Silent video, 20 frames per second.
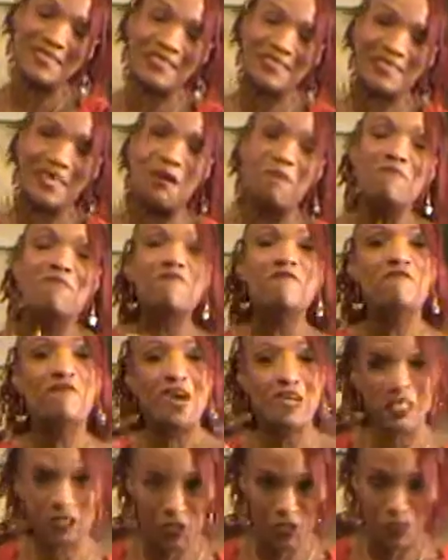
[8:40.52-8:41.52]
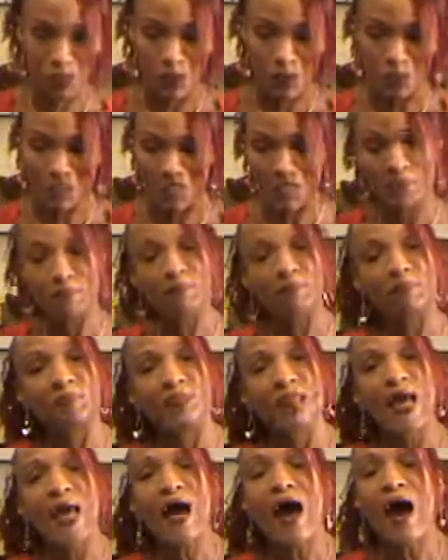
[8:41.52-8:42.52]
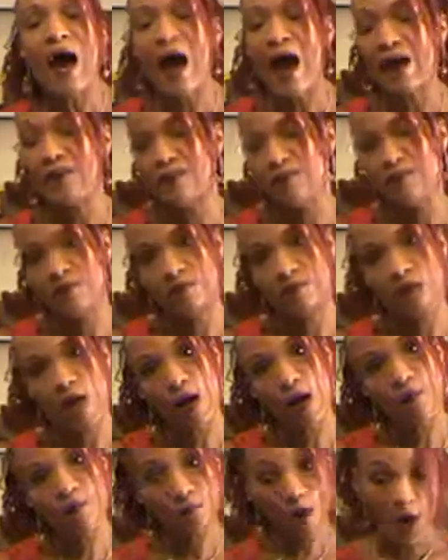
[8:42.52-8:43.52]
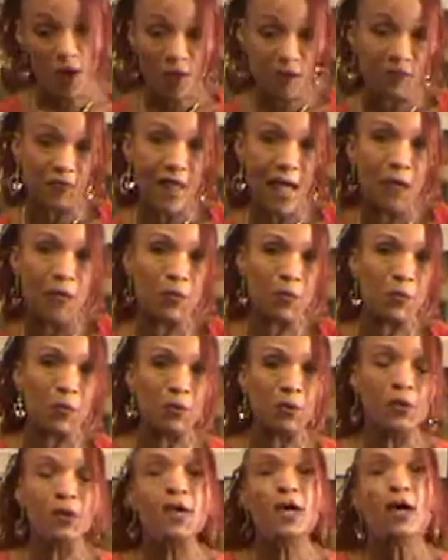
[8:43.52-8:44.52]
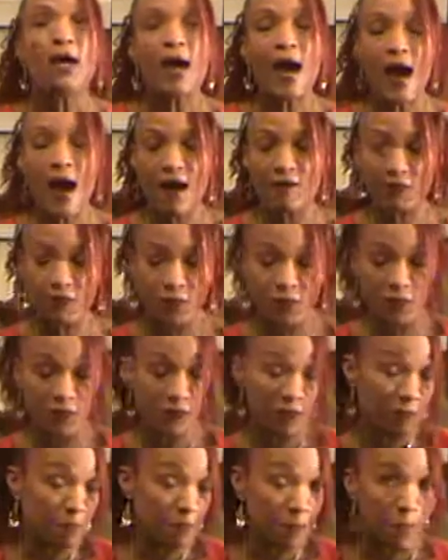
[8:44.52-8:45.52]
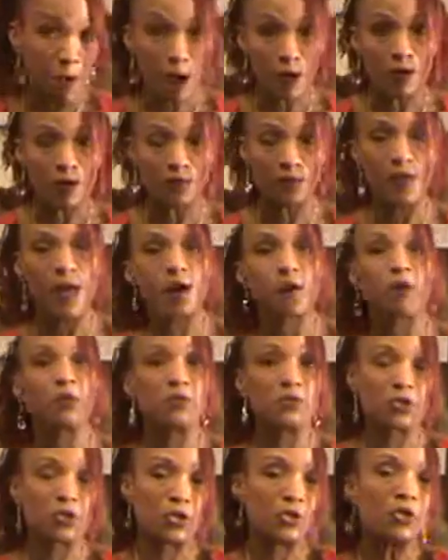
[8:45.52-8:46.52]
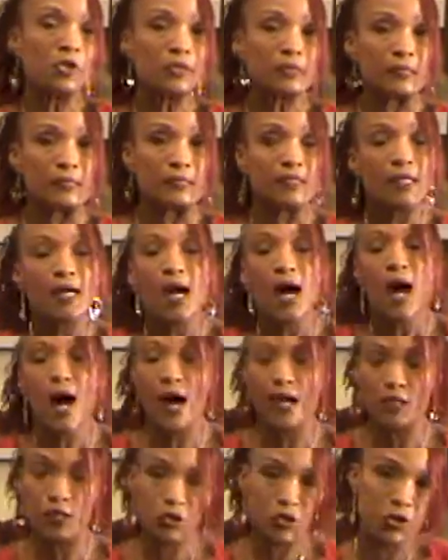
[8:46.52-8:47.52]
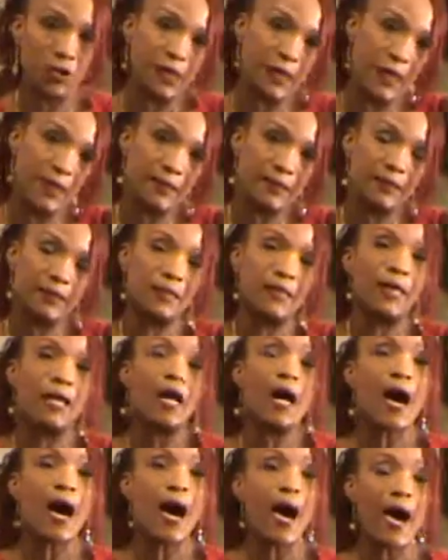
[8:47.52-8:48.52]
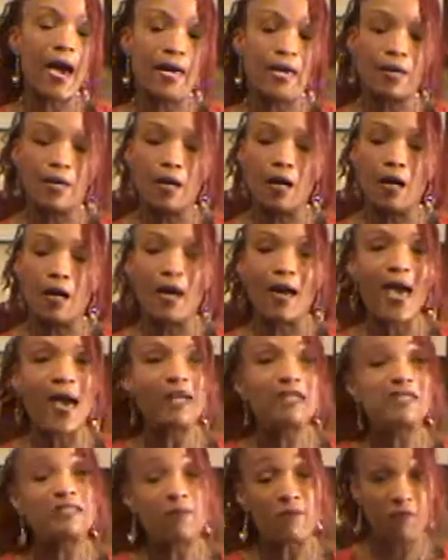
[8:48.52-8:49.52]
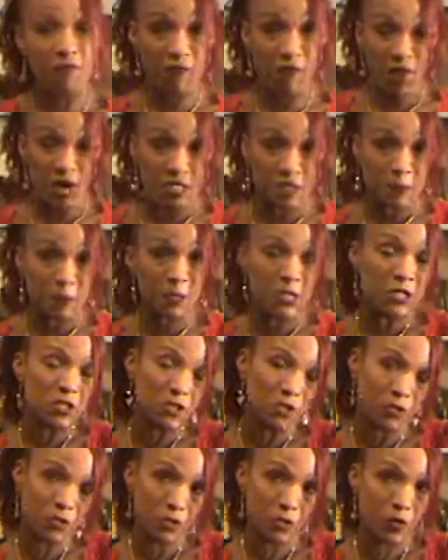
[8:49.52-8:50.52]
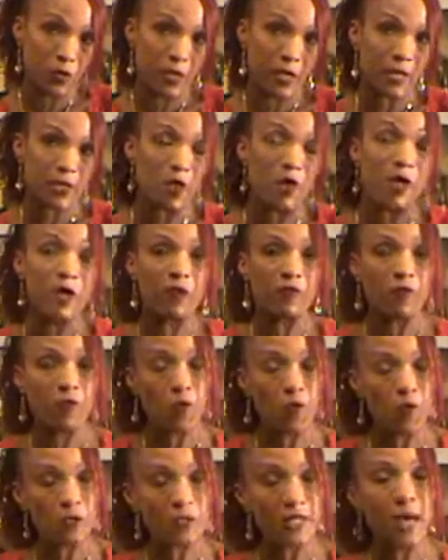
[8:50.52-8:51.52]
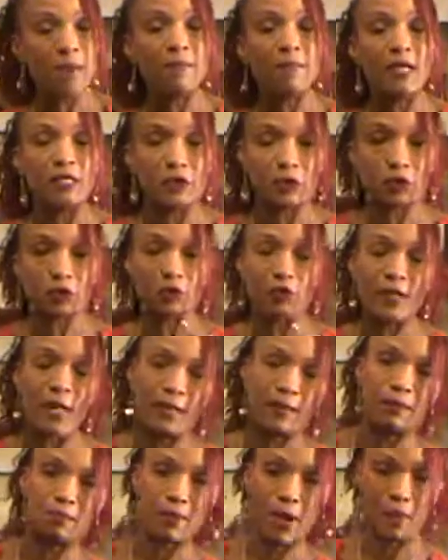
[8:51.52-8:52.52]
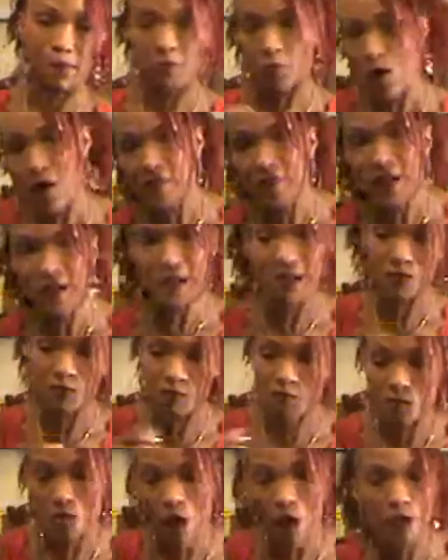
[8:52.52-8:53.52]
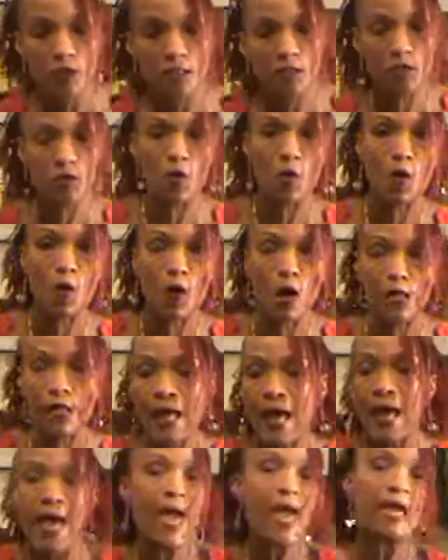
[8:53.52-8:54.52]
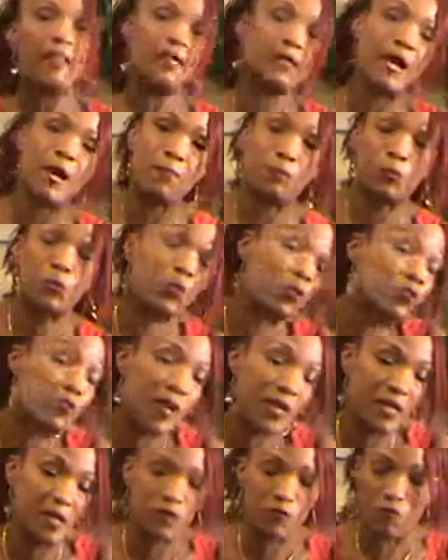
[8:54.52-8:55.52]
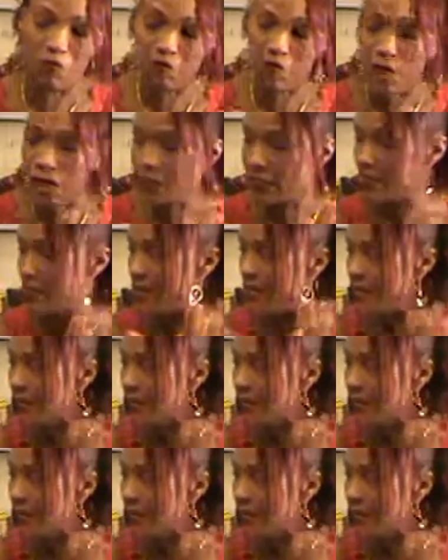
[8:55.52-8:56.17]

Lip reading: some vegetable dip out of Broccoflower. After the Broccoflower was cooked, I took it, I added some freshness to it, and of course I made sure that my broth had enough salt and so on, and then I pureed it really